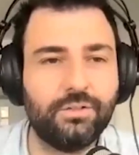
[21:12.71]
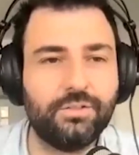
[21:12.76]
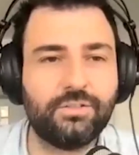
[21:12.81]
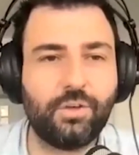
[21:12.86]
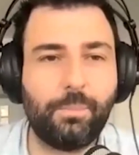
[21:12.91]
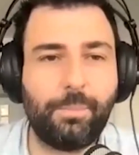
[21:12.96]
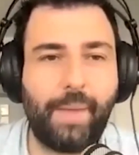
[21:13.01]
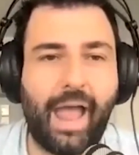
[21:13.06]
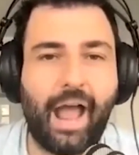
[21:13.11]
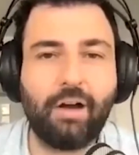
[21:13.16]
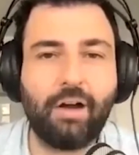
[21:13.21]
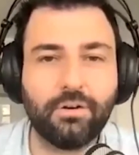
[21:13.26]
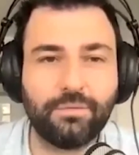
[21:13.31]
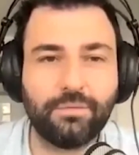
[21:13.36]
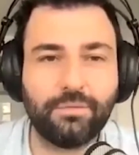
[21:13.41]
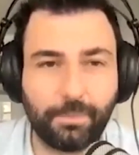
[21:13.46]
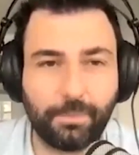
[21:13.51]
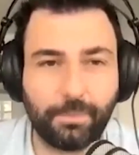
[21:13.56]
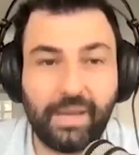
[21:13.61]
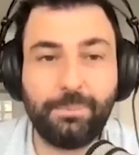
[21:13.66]
So the power of
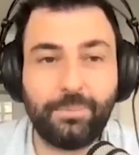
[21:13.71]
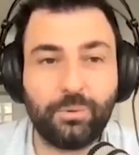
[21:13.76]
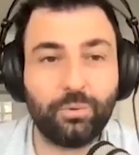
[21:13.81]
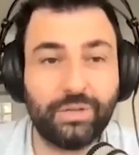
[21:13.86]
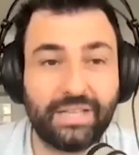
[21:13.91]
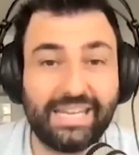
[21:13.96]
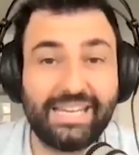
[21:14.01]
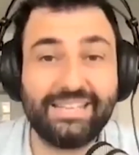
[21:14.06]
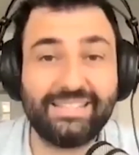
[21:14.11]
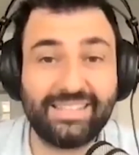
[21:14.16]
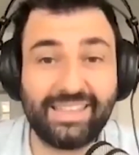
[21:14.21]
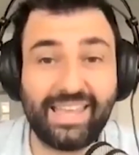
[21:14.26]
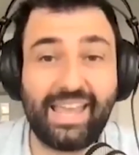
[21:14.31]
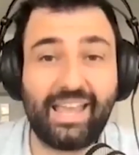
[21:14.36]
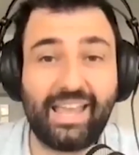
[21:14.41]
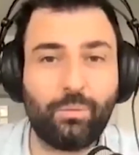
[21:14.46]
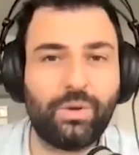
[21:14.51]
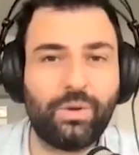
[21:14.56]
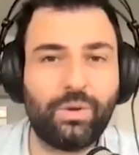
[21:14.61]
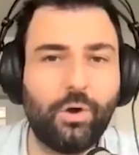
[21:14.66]
the people is
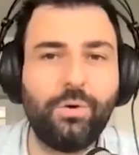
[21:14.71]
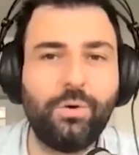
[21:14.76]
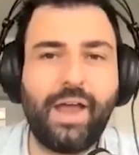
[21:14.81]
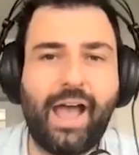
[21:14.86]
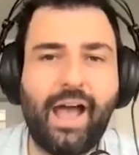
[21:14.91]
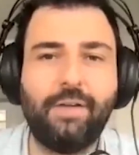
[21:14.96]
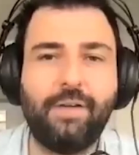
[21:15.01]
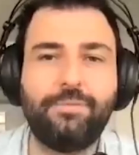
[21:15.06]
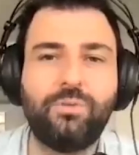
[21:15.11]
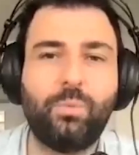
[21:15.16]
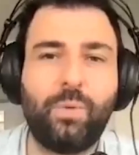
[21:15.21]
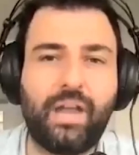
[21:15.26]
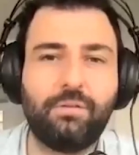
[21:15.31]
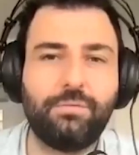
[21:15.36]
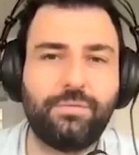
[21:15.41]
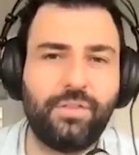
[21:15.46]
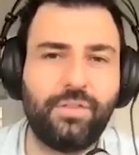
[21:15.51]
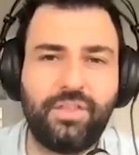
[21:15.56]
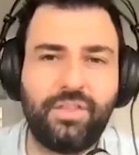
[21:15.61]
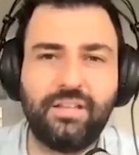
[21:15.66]
there. We don't have to
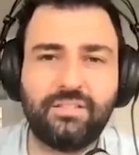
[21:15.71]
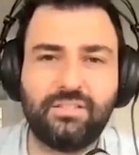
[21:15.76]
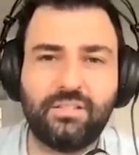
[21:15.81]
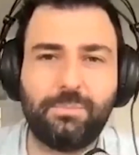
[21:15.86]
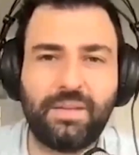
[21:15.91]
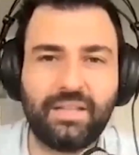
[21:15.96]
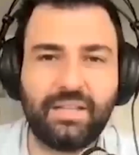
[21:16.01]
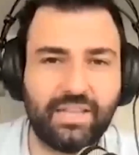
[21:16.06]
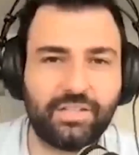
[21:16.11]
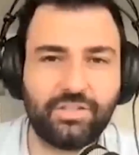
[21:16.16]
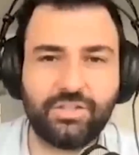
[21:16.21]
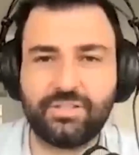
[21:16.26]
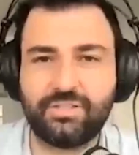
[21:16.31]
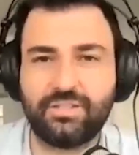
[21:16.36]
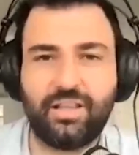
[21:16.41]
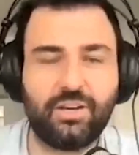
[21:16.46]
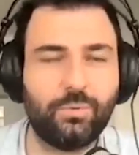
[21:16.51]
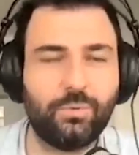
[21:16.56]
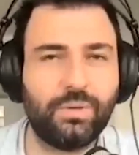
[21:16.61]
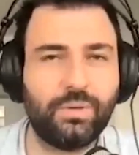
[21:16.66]
wait for things to be
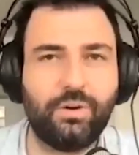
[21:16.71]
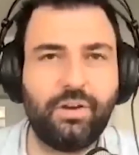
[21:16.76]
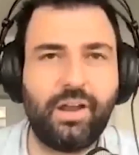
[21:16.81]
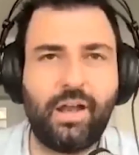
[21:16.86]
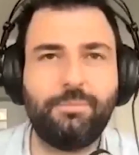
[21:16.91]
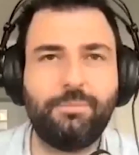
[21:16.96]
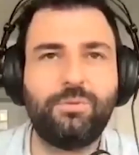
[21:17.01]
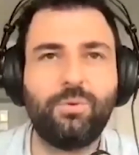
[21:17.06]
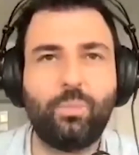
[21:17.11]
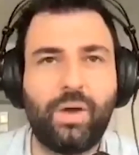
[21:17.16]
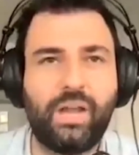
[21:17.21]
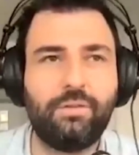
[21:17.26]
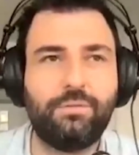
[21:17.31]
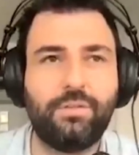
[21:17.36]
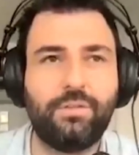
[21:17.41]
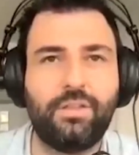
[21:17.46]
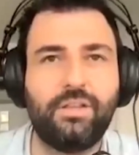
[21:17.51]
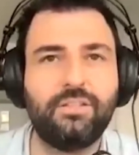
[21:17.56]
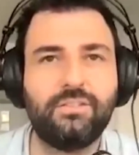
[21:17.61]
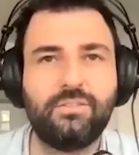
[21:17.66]
legislated. We don't have to wait
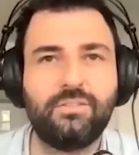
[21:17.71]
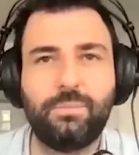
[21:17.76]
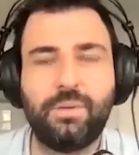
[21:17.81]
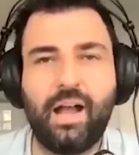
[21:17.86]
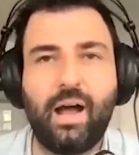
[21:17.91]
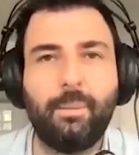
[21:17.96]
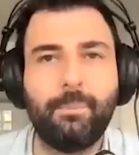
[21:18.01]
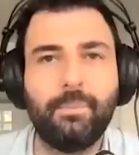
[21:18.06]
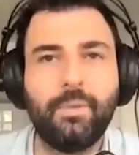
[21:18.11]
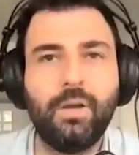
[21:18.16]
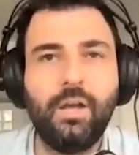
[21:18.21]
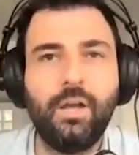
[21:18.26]
for things to become